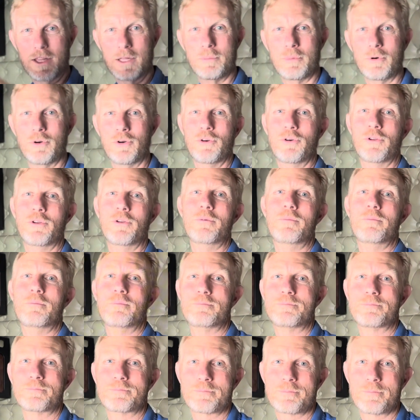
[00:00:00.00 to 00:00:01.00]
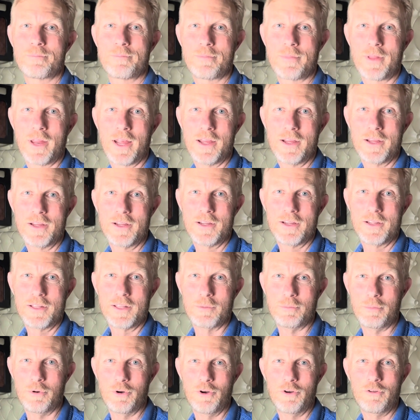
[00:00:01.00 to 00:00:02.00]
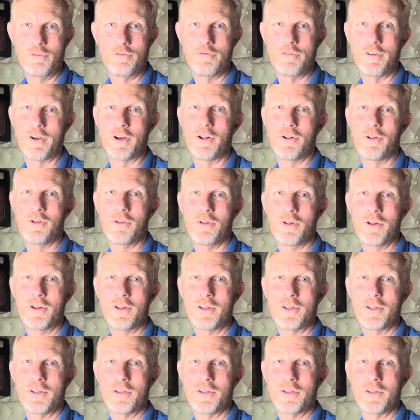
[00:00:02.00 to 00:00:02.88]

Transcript: bird. The bird fell